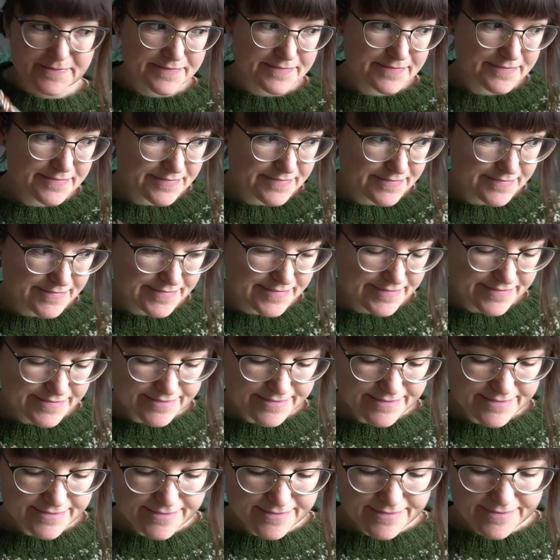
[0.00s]

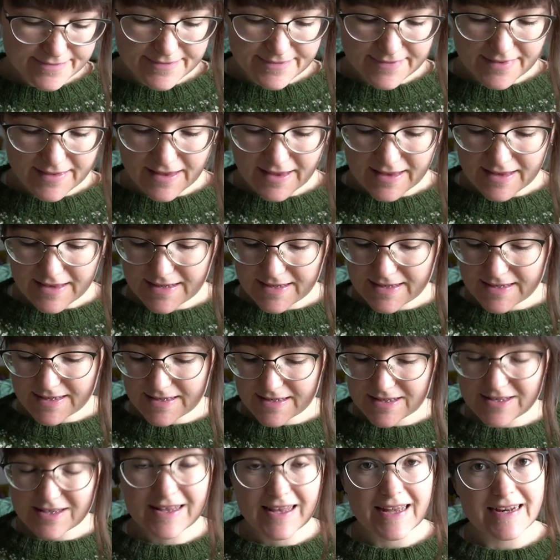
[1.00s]

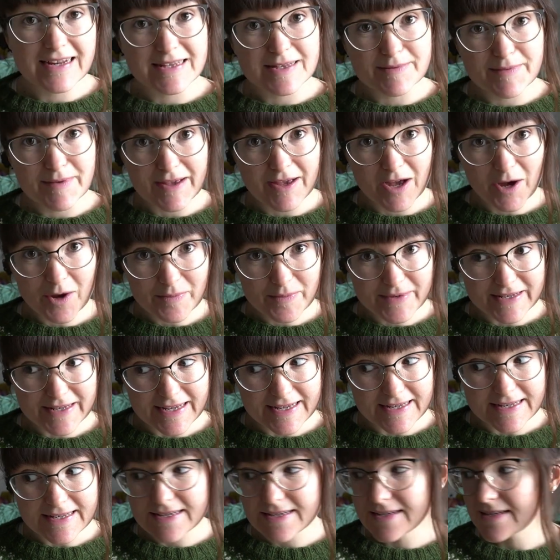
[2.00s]
So that is my
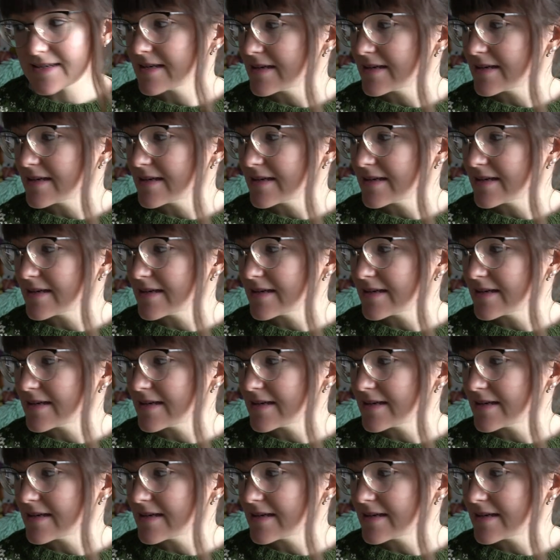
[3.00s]
update.